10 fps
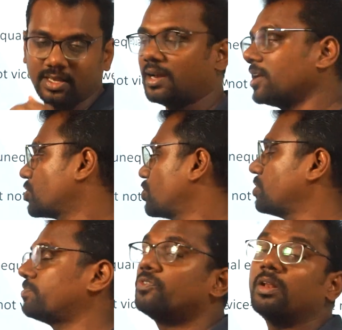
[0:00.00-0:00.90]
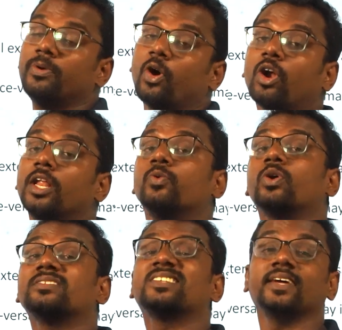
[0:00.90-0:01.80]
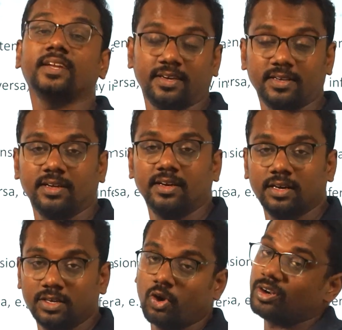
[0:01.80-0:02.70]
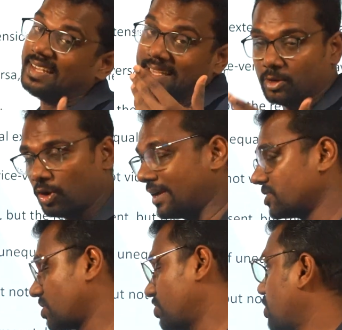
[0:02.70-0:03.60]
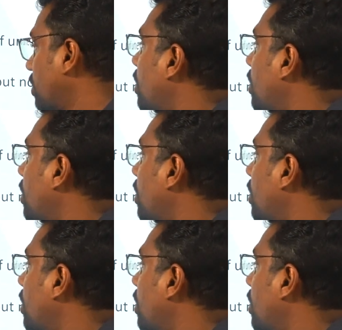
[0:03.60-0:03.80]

the relationship will be only one-sided, not equal extension